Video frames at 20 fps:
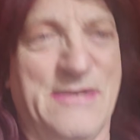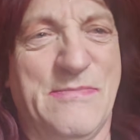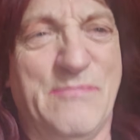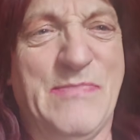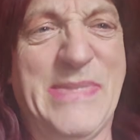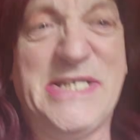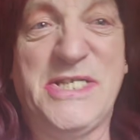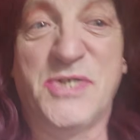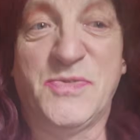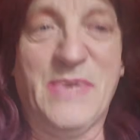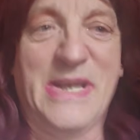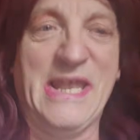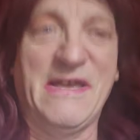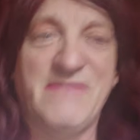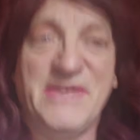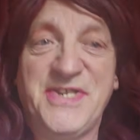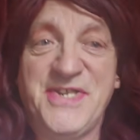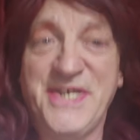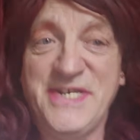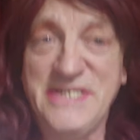might as well have
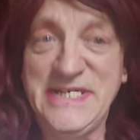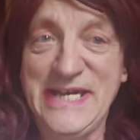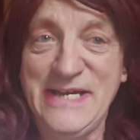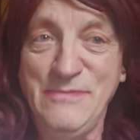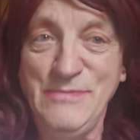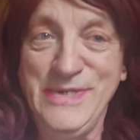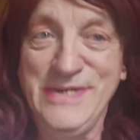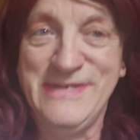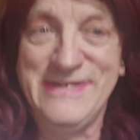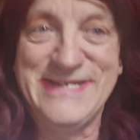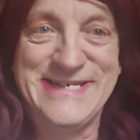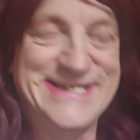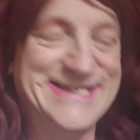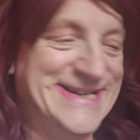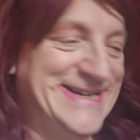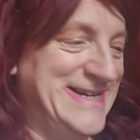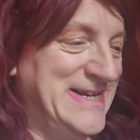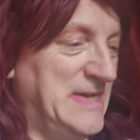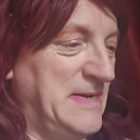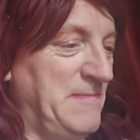a sit down.
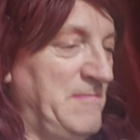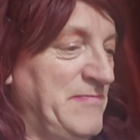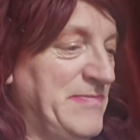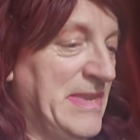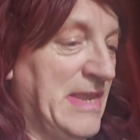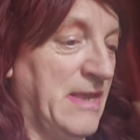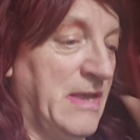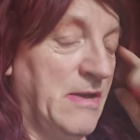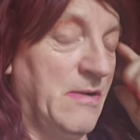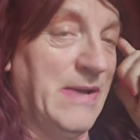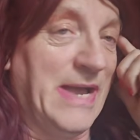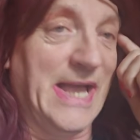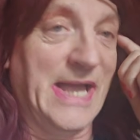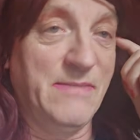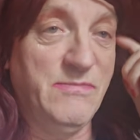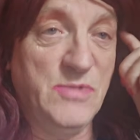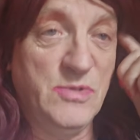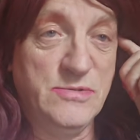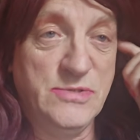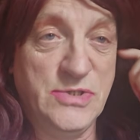
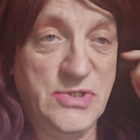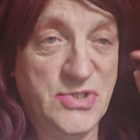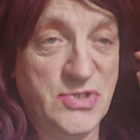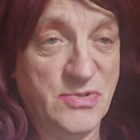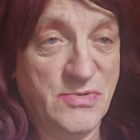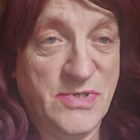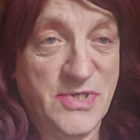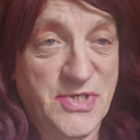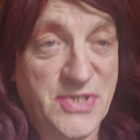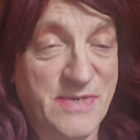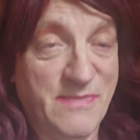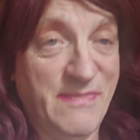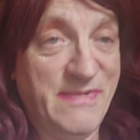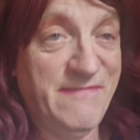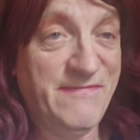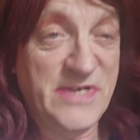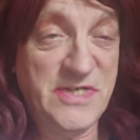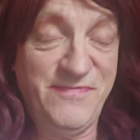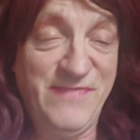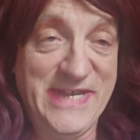I'm going to show you some
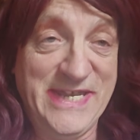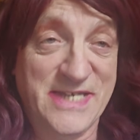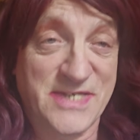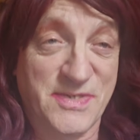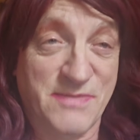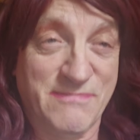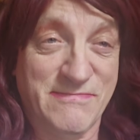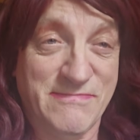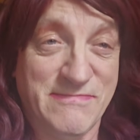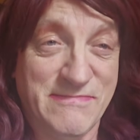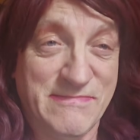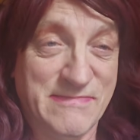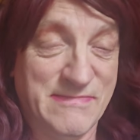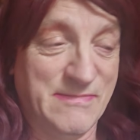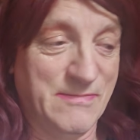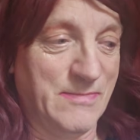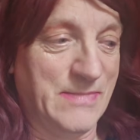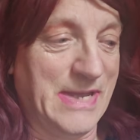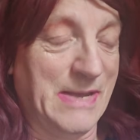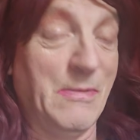fish fingers.
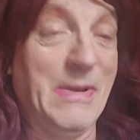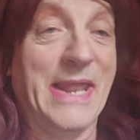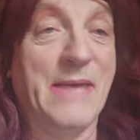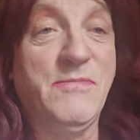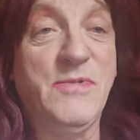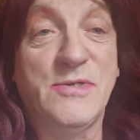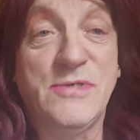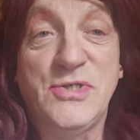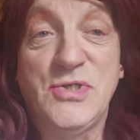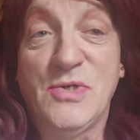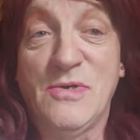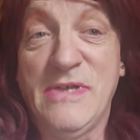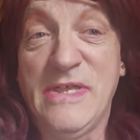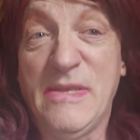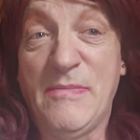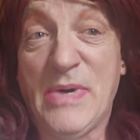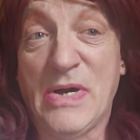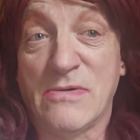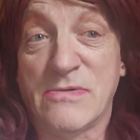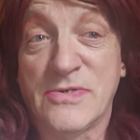Well, I'm going to show you
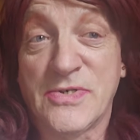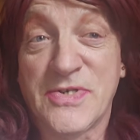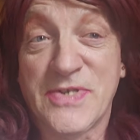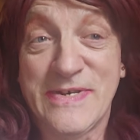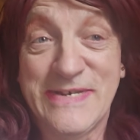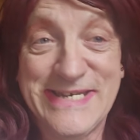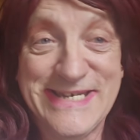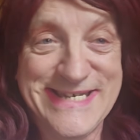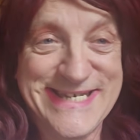the box.